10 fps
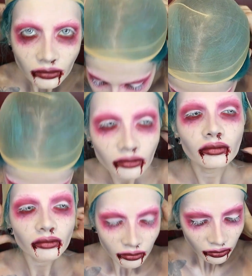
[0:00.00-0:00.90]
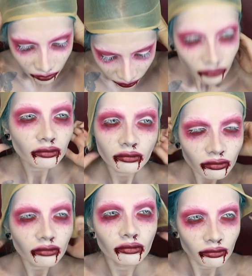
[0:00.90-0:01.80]
Alright, and
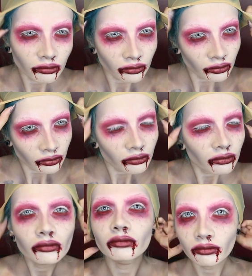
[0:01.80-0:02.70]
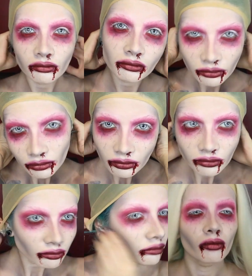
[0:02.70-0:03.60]
time to put a wig cap and a wig
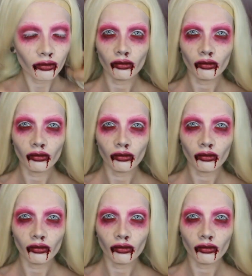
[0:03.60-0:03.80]
on